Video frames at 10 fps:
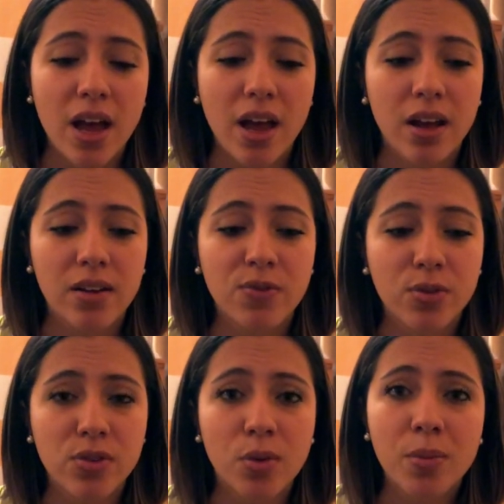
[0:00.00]
And
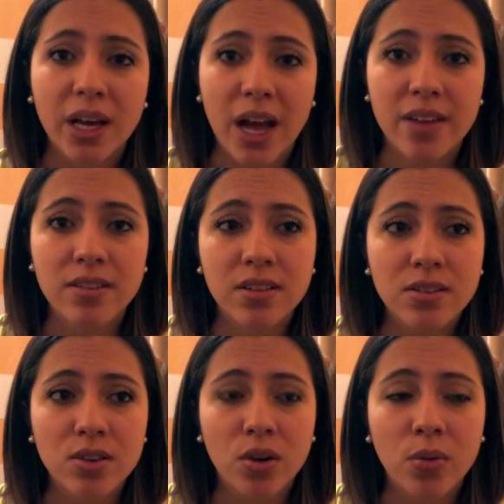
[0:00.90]
for some of my
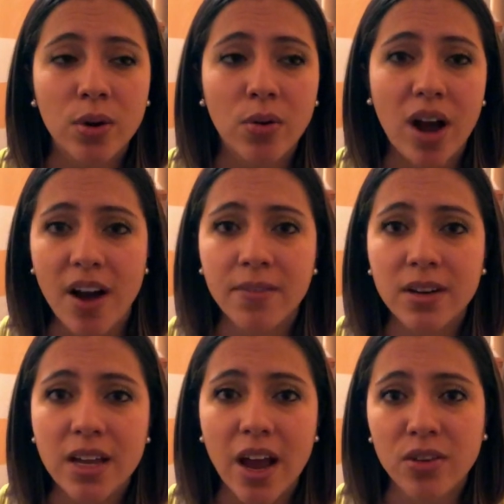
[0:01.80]
classes, you know, we don't have
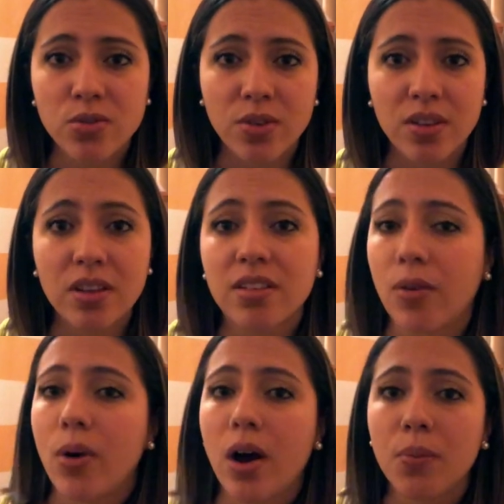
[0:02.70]
any extra things
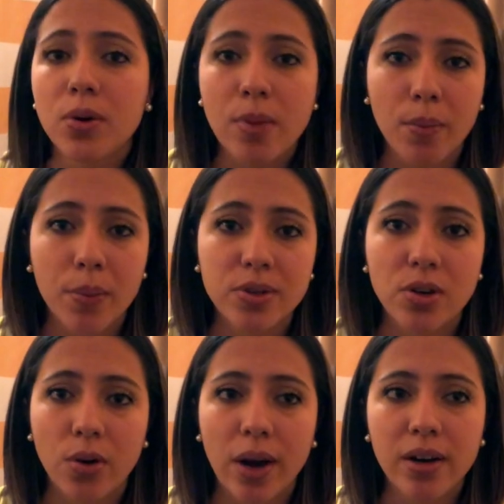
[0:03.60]
that will help you bump up to
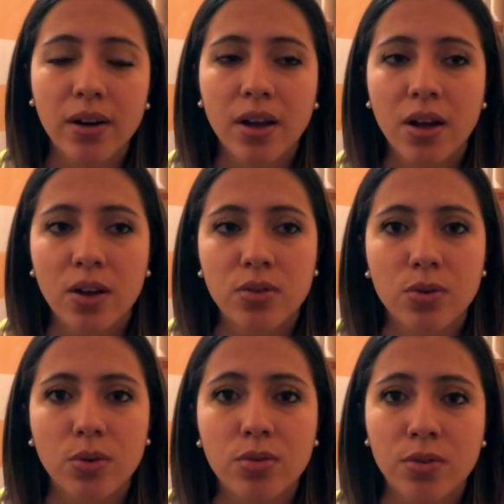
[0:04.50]
your grade.
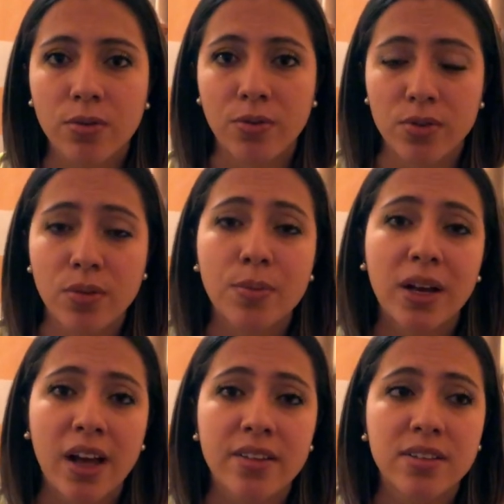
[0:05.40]
So for some of my
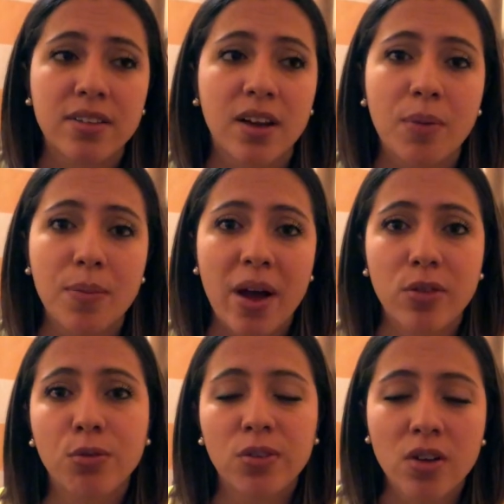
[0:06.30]
classes, like my
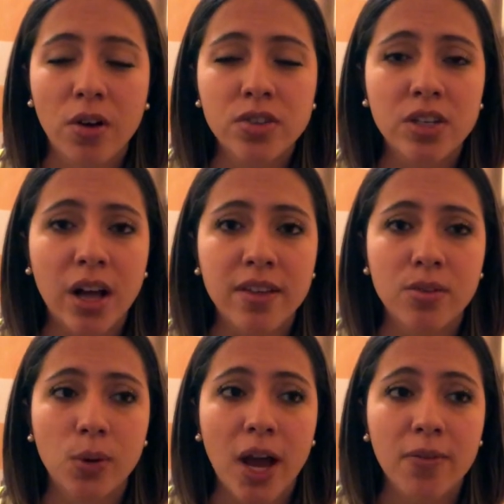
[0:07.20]
pathophysiology
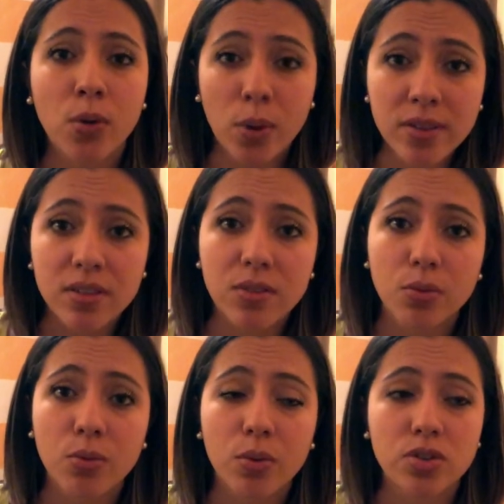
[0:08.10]
class, we have quizzes,
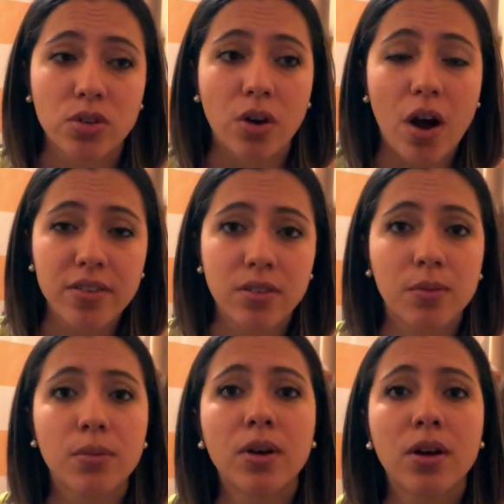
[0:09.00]
which are
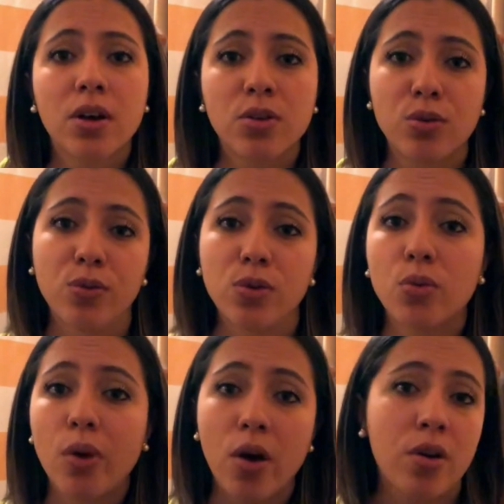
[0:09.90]
awesome. So if you
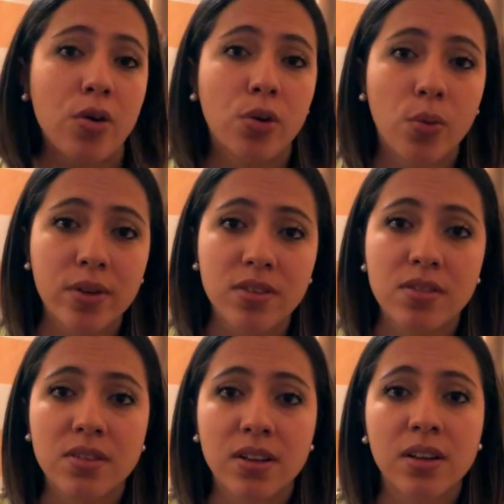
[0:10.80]
do well in all your
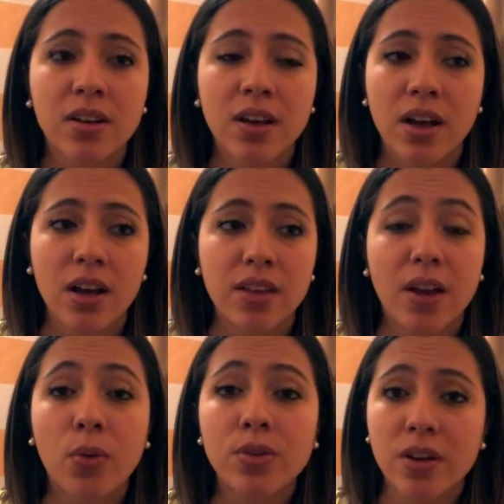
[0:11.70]
quizzes, then
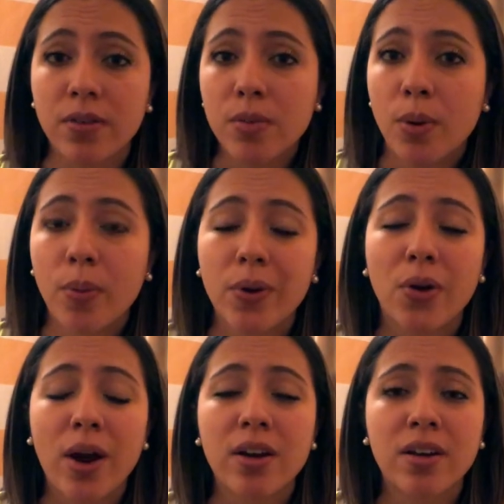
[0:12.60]
that will definitely bump up your
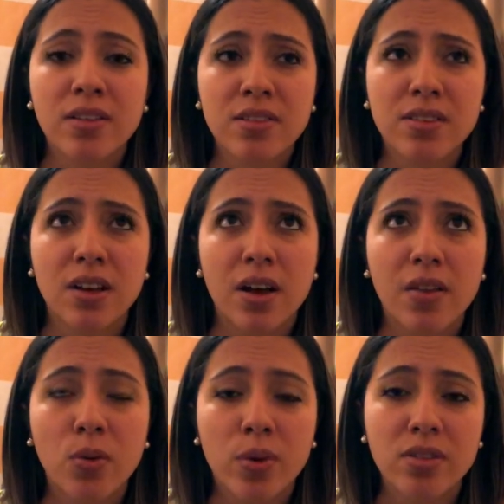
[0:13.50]
grade, because
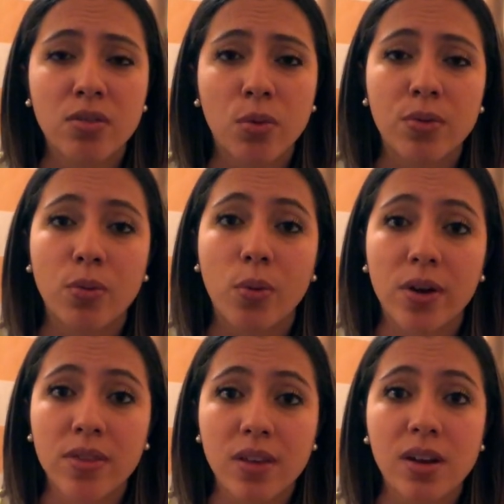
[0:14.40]
the quizzes were
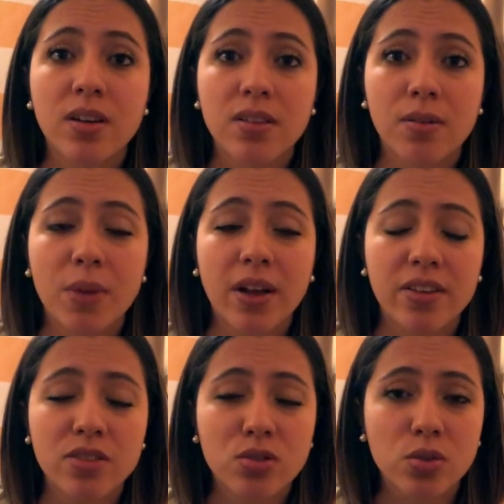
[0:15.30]
worth, in some of my
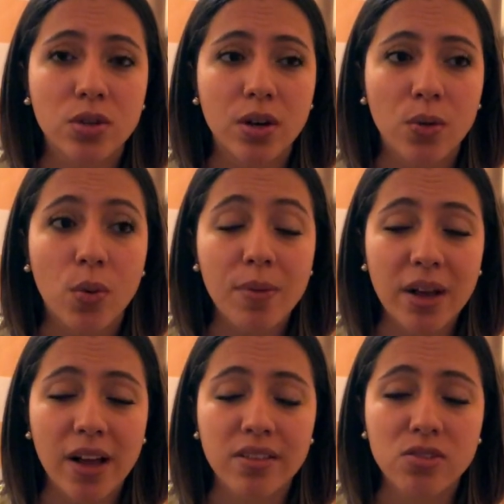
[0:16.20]
classes, one of my
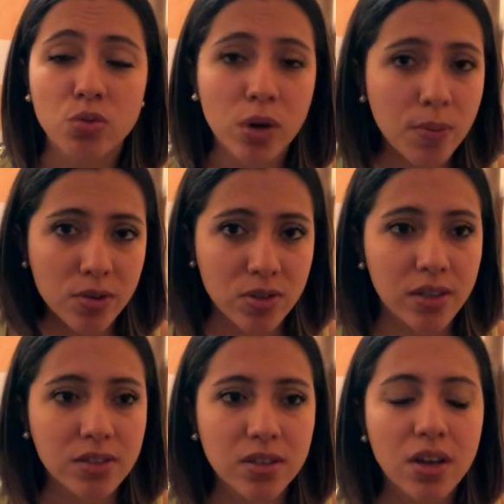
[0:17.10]
classes,
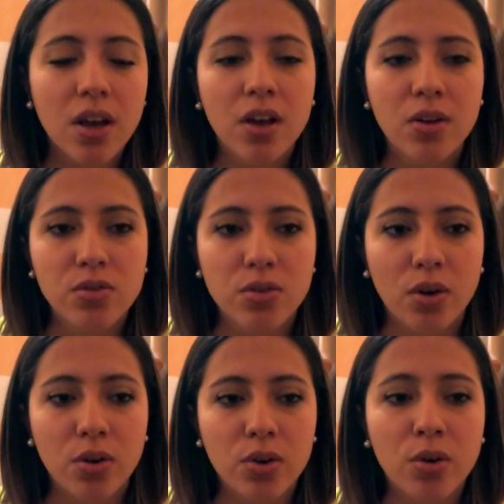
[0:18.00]
20%.
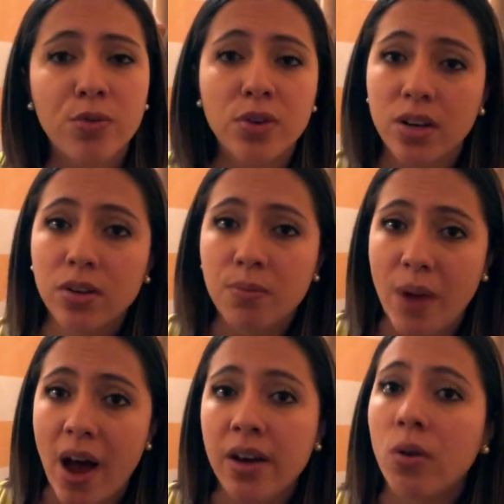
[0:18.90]
So, you know, if you did
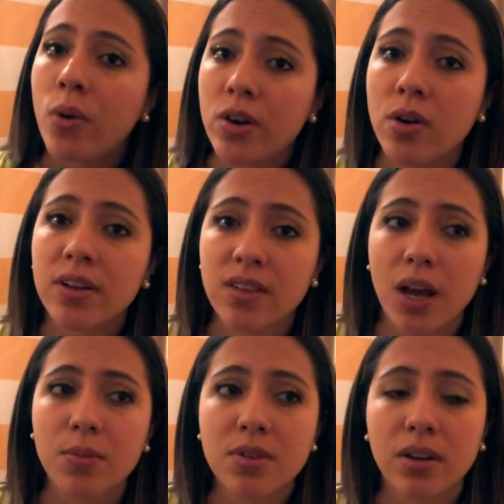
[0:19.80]
bad on one of your
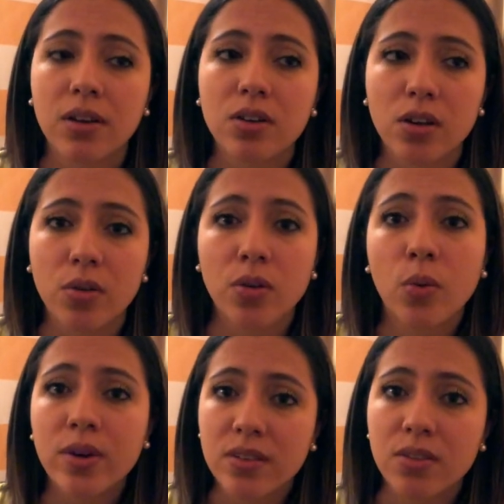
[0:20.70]
exams, then, you know, the
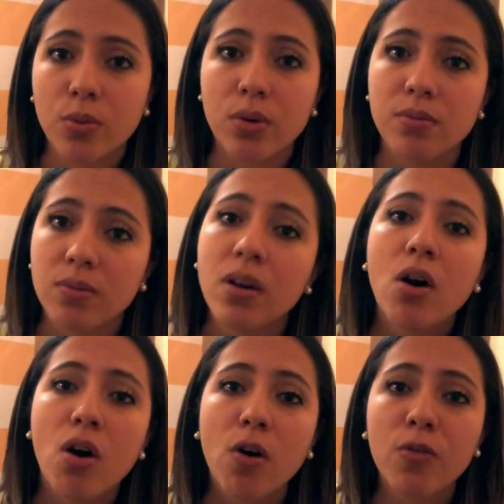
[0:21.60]
quizzes would
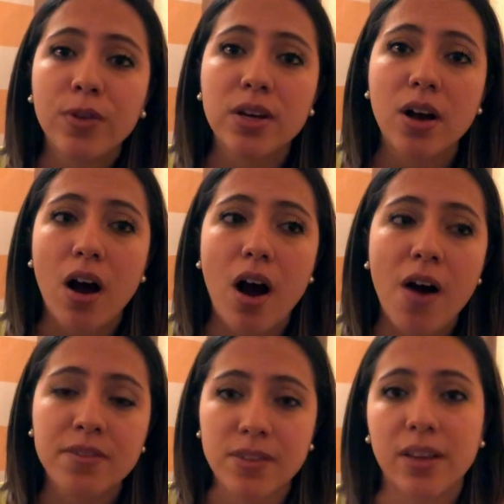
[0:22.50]
hopefully
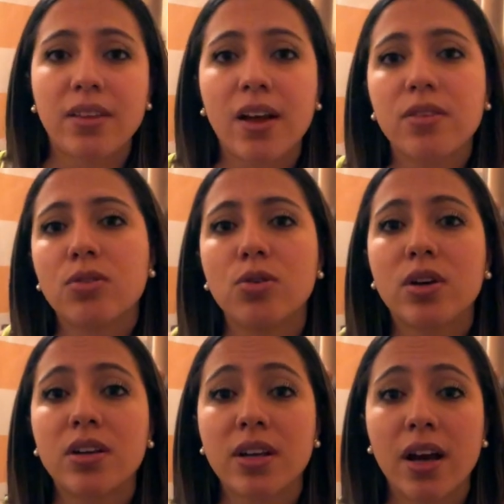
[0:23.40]
offset that, so you
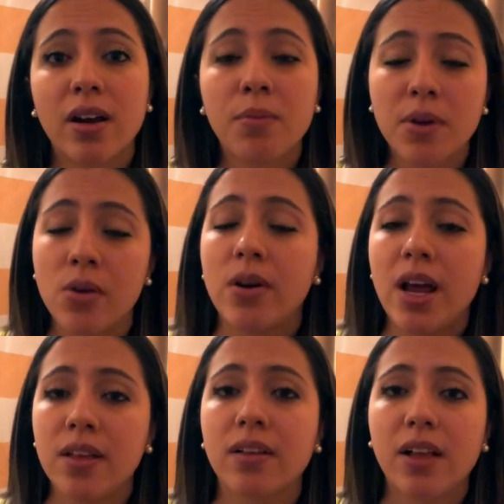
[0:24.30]
can get a B or an
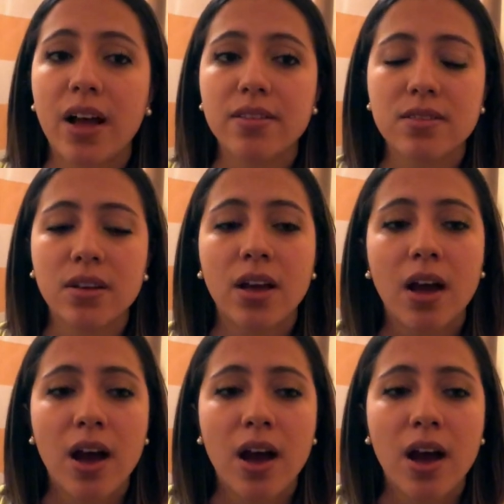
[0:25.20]
A in the class.